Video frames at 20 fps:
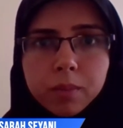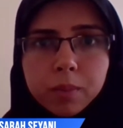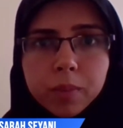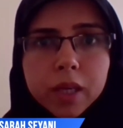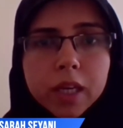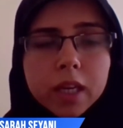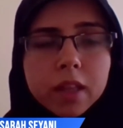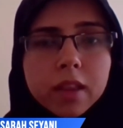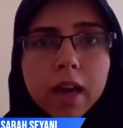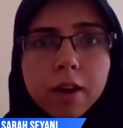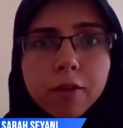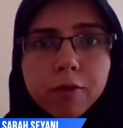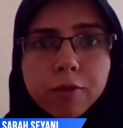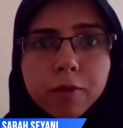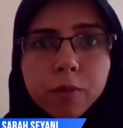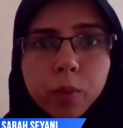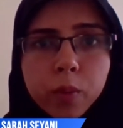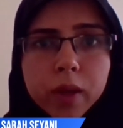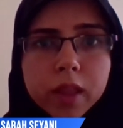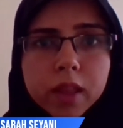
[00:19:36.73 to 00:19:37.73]
be there
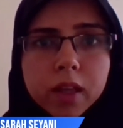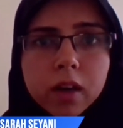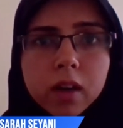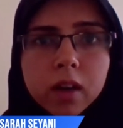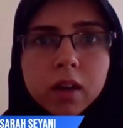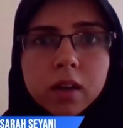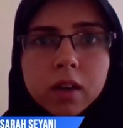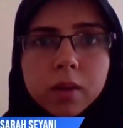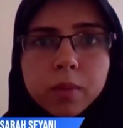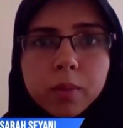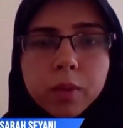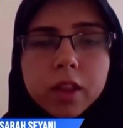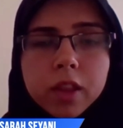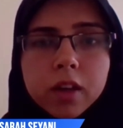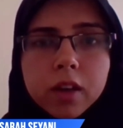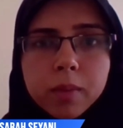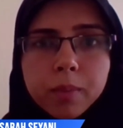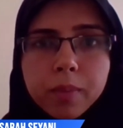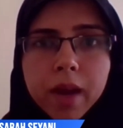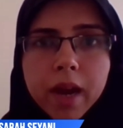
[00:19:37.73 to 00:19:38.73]
with her,
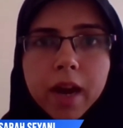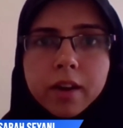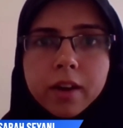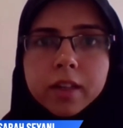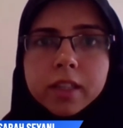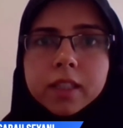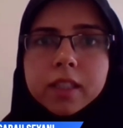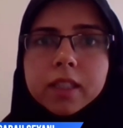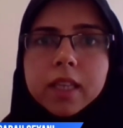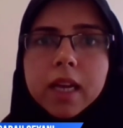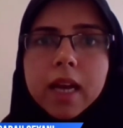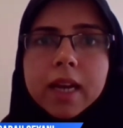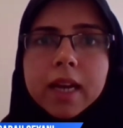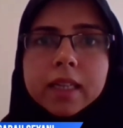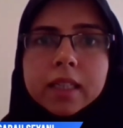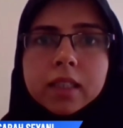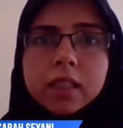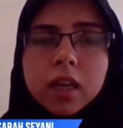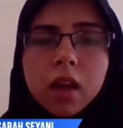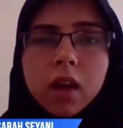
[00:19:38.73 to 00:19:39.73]
with her parents
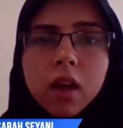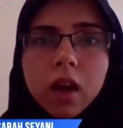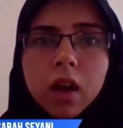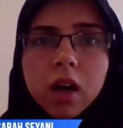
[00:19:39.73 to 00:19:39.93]
and